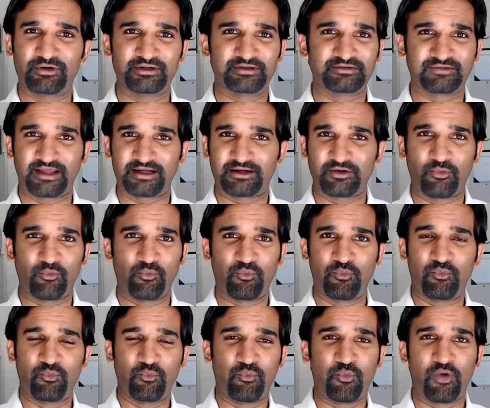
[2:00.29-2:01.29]
It's like a
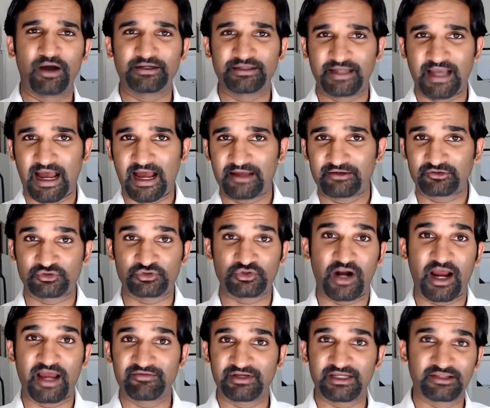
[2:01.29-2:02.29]
one guy's
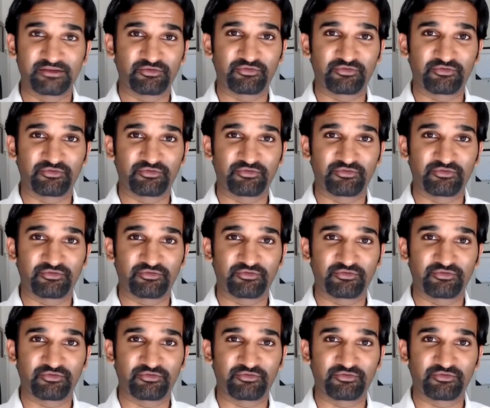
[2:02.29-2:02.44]
driving in the